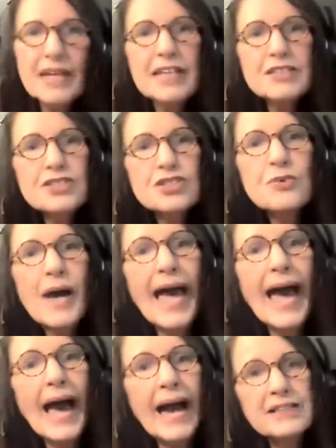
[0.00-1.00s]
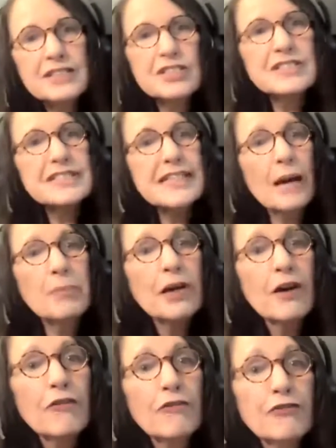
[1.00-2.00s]
is to act, to step
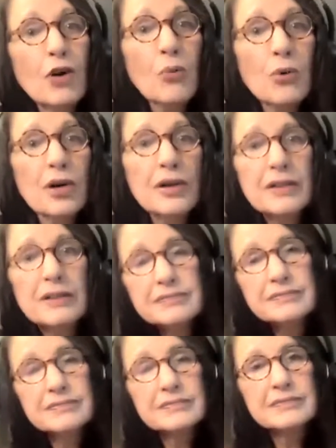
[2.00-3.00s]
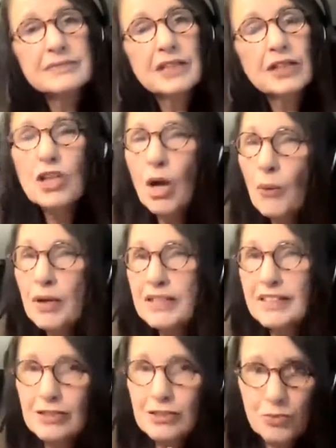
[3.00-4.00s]
forward, knowing
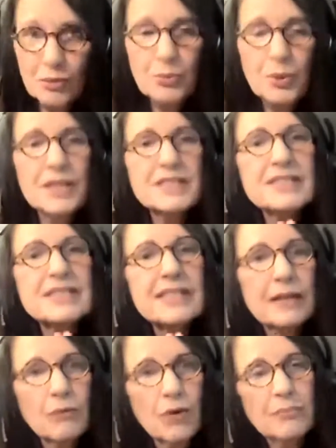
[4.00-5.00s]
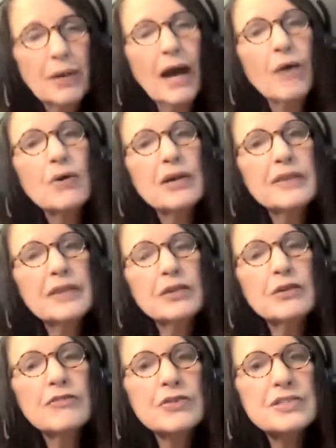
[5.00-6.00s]
that there's one presence and one power in the
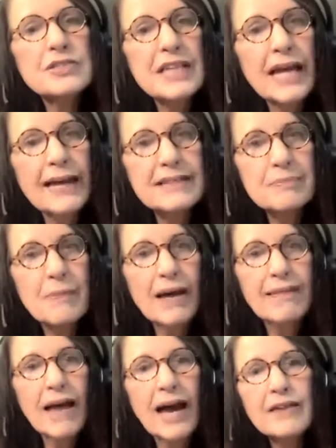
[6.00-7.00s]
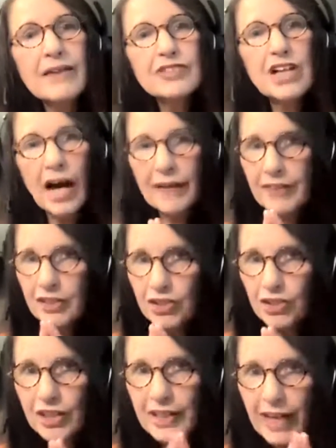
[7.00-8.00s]
universe, and as my life, God the
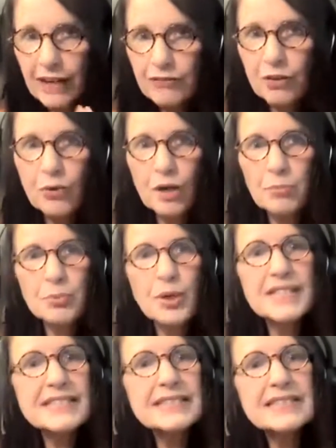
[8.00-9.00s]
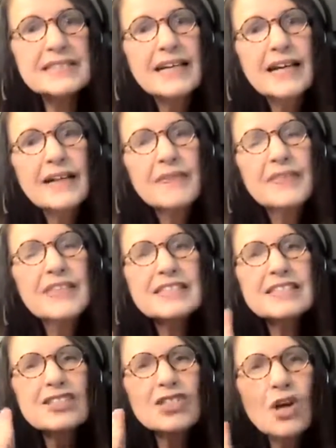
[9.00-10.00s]
good, everywhere present.
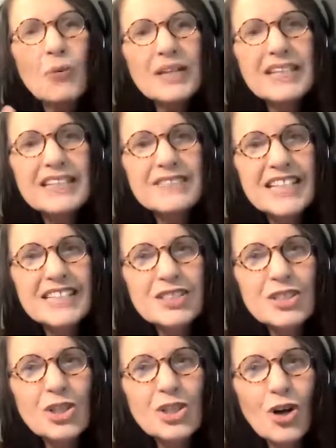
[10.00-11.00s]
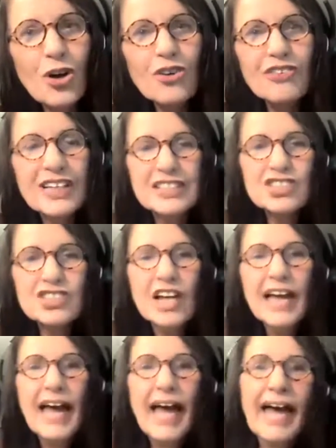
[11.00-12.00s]
This knowing gives us courage
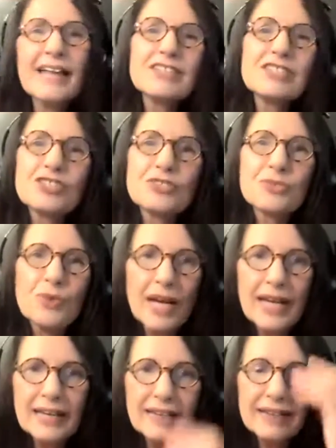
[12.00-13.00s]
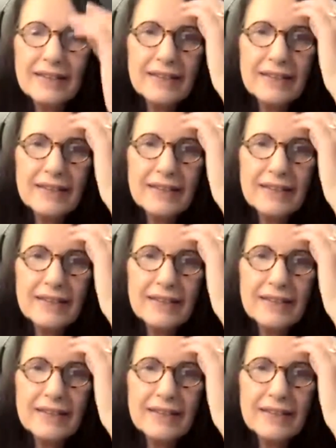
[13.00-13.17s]
and strength.